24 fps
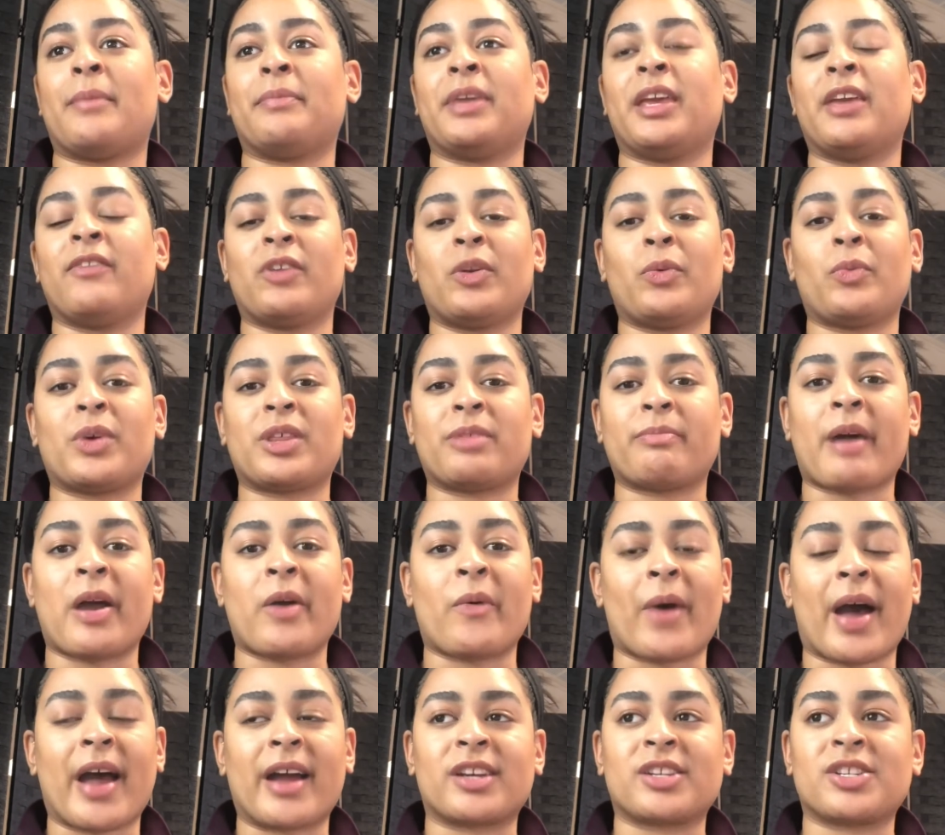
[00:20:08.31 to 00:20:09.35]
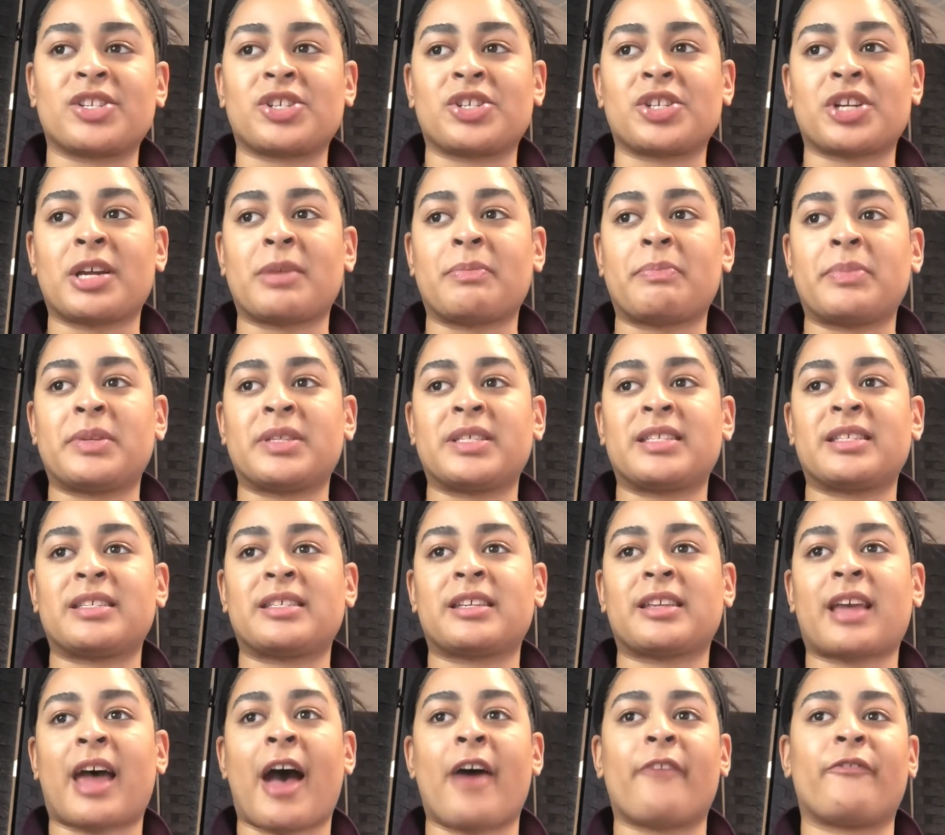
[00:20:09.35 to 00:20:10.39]
Even with my wax strips,
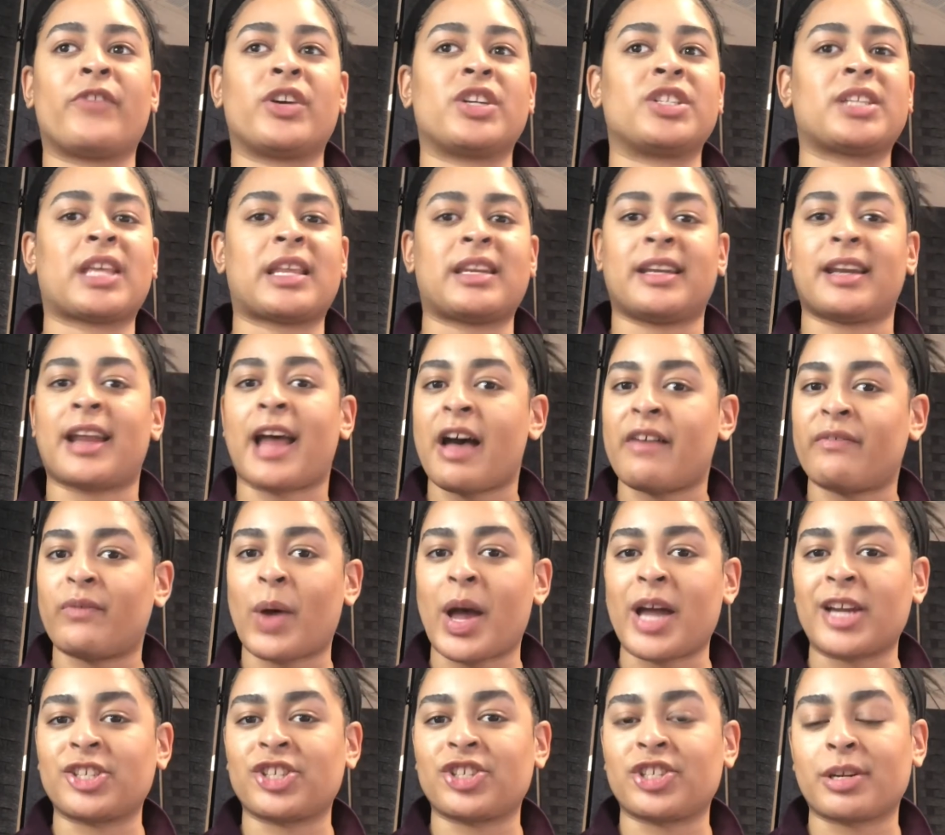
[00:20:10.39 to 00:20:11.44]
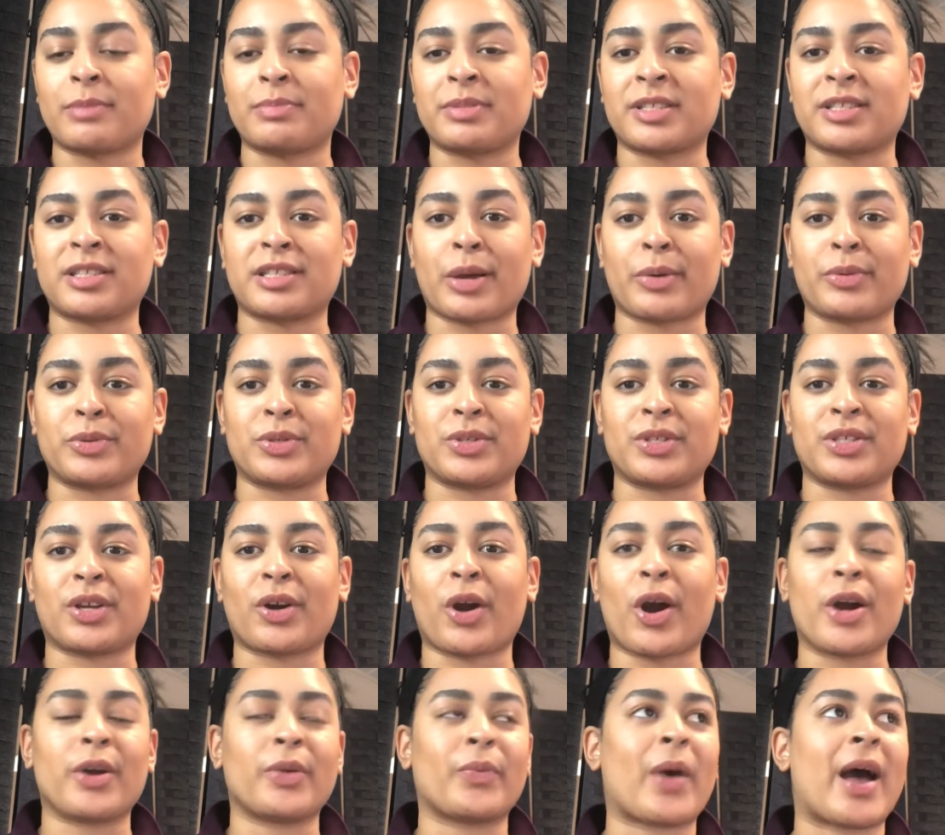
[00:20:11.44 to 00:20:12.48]
at first I didn't have wax strips because I was using
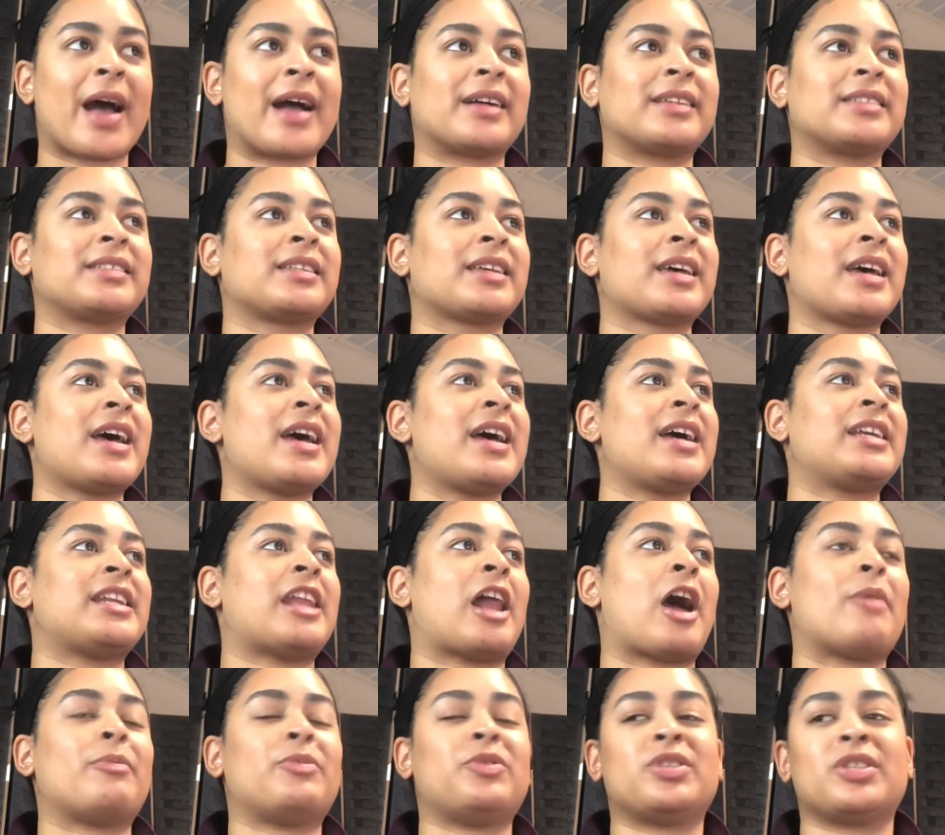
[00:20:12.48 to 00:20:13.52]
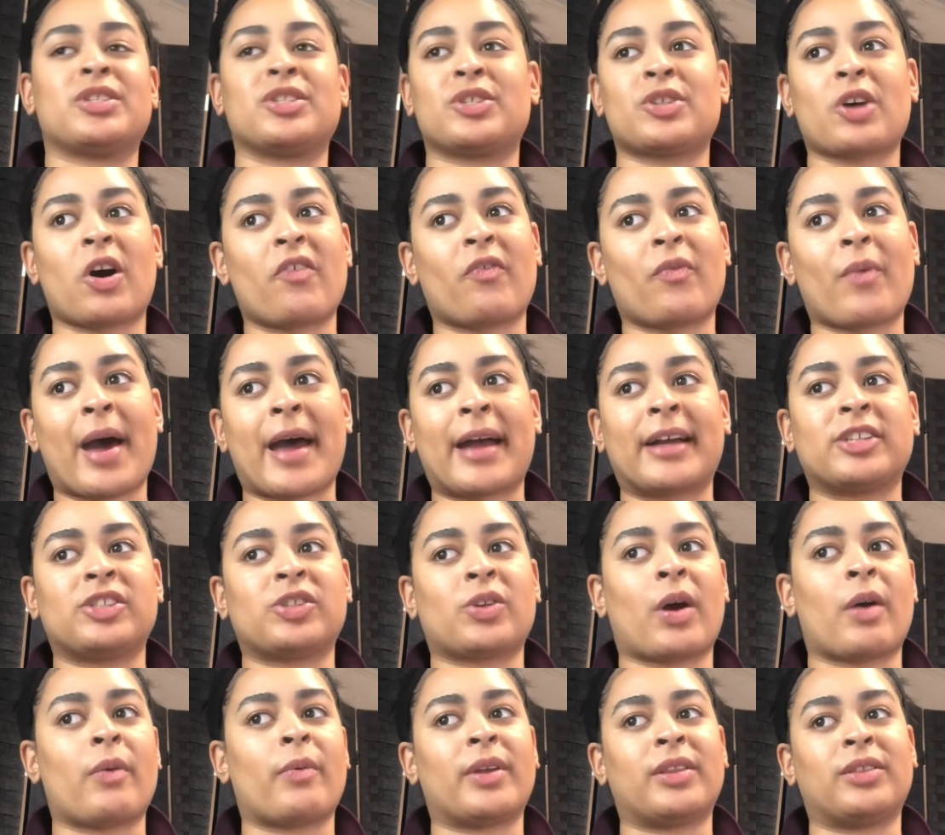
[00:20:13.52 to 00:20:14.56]
hard wax. Now I'm using soft wax,
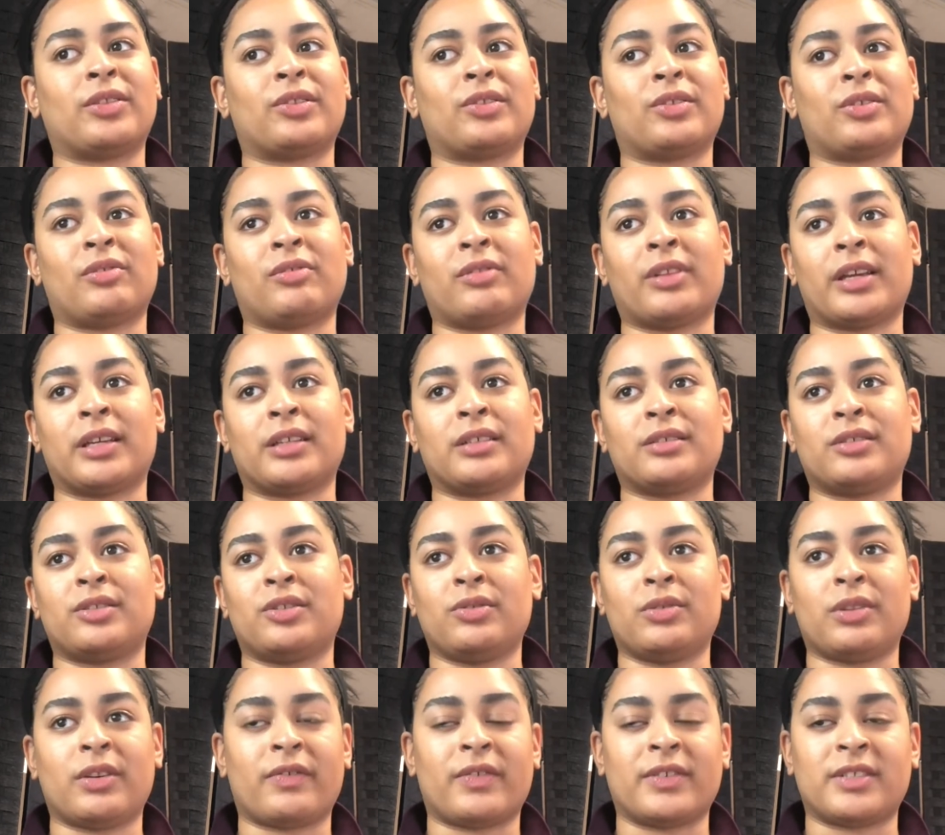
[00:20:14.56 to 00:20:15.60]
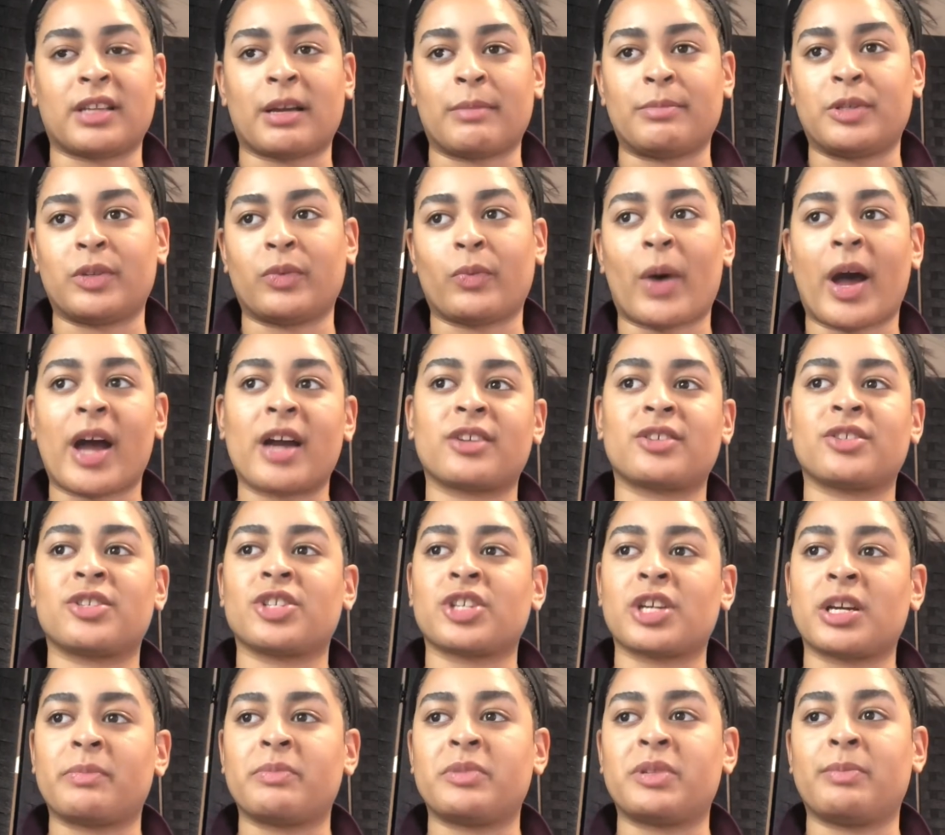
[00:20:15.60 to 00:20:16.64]
so I went through like 2 different types of wax
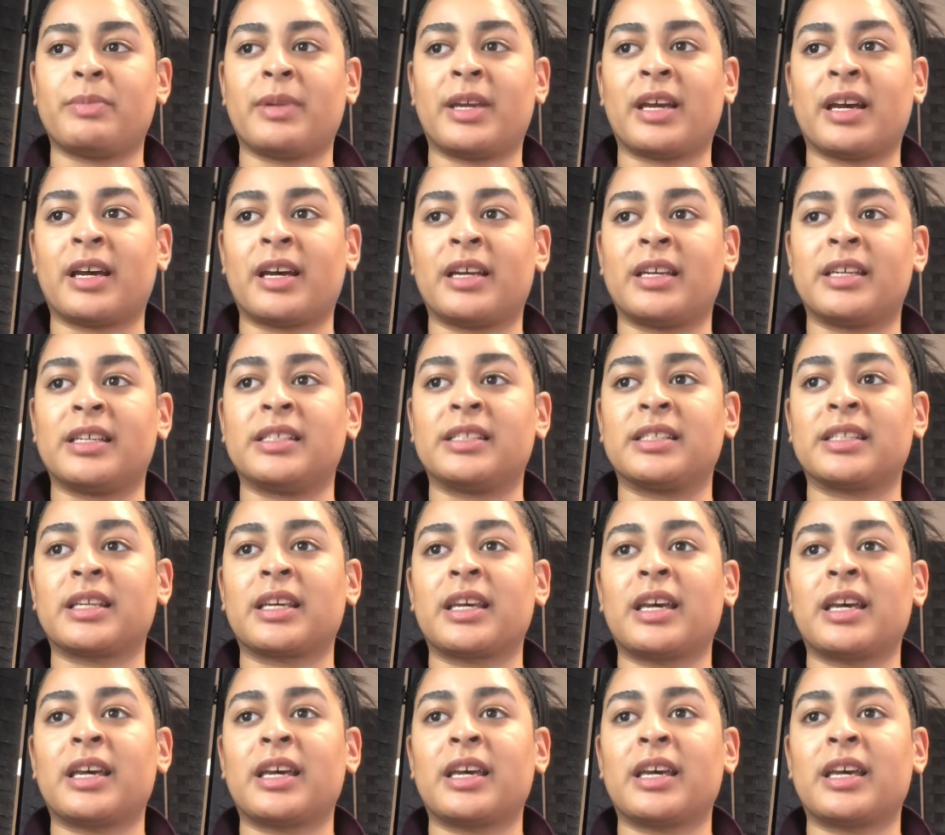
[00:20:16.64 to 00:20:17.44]
strips because